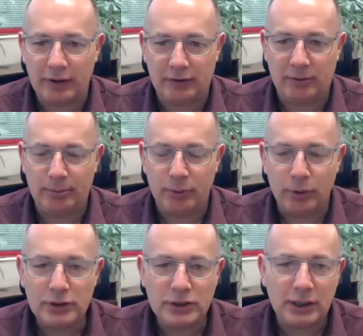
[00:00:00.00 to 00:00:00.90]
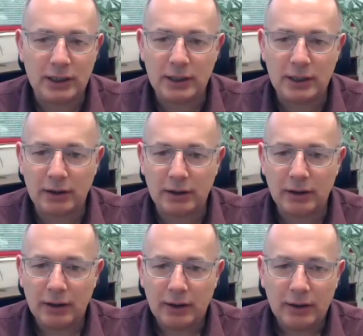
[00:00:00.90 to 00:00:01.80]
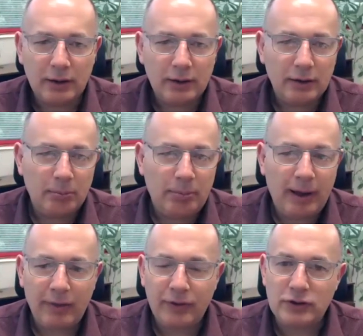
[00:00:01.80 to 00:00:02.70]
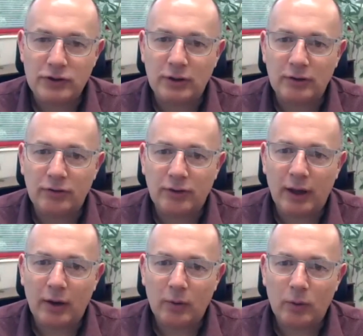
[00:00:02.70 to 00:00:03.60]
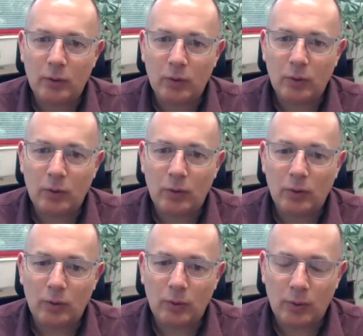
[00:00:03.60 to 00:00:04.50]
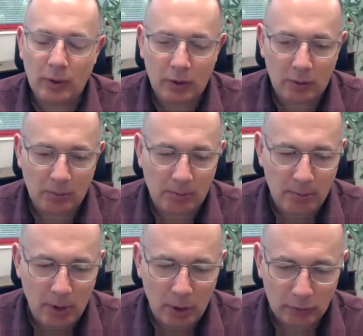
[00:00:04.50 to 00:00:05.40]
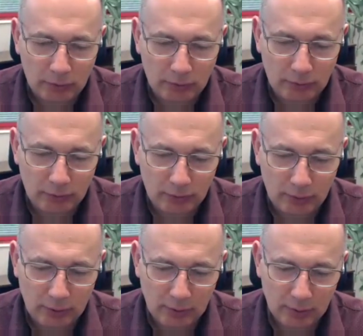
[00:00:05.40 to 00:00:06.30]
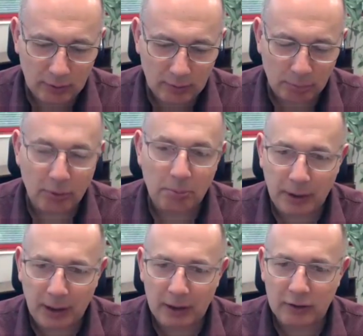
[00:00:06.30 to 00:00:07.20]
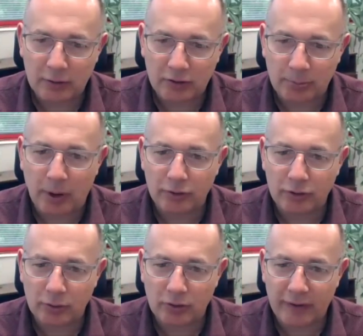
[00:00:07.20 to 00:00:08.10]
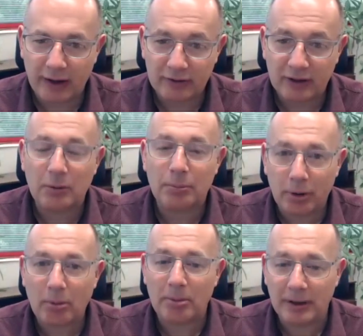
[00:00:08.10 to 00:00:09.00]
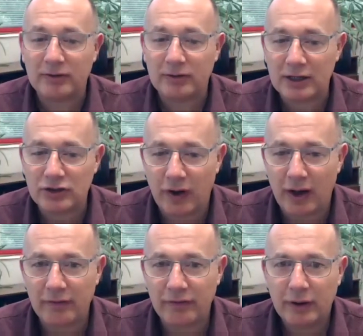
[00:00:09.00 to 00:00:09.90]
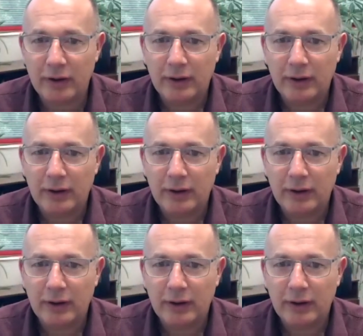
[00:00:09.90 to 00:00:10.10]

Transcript: of these emerging pathogens that we're most prepared to respond to with a vaccine, it probably is H5,